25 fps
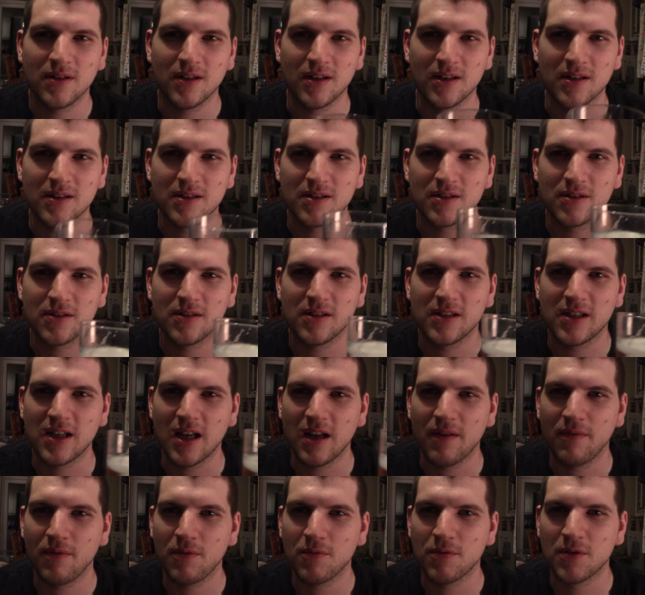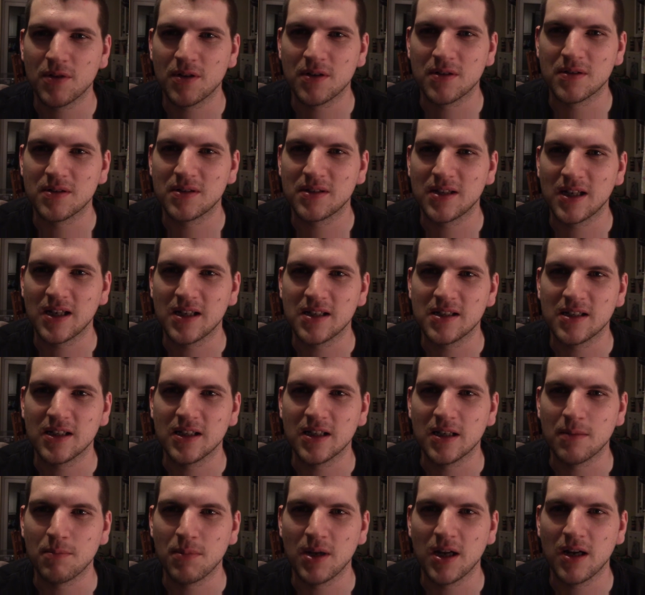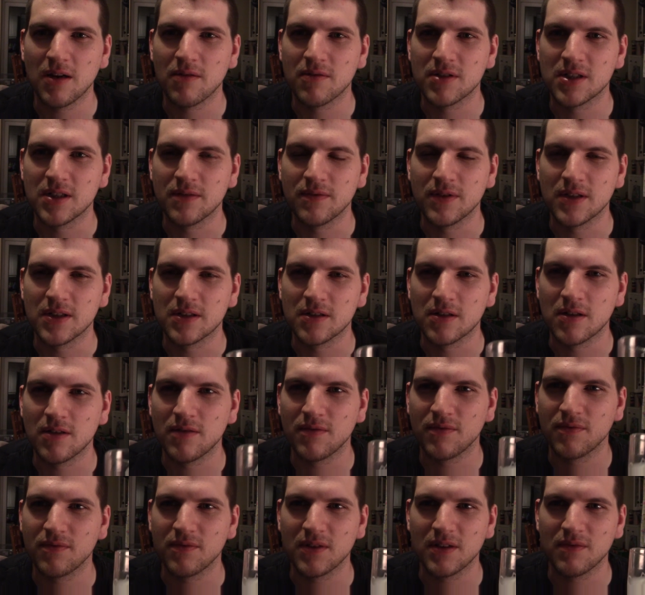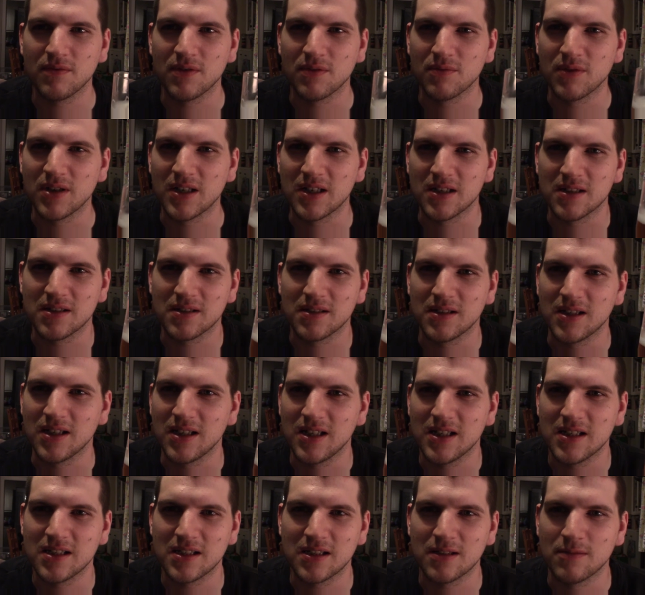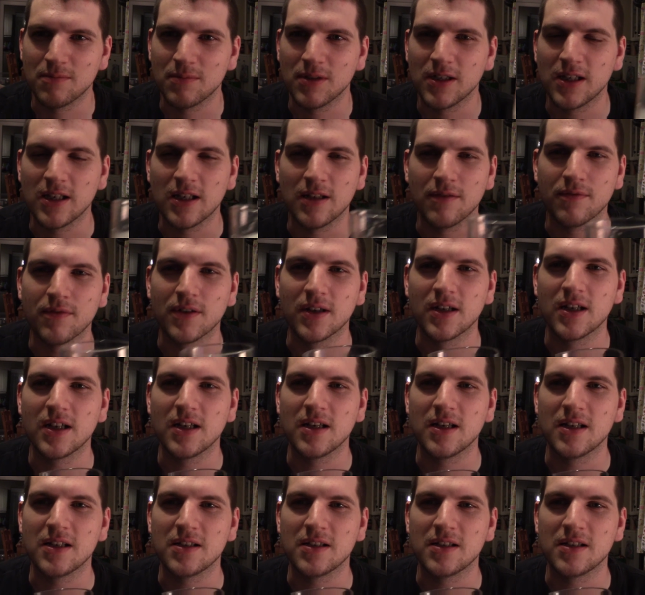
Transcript: and suddenly everyone's tasting the beer as if it's off, even when it's it is completely fine.